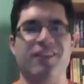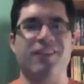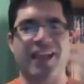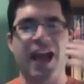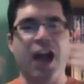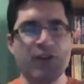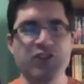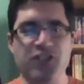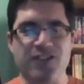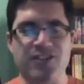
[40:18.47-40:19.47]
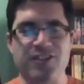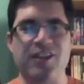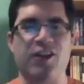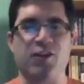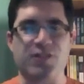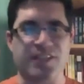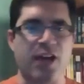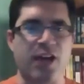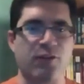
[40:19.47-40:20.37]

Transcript: The cow ingests it. It goes down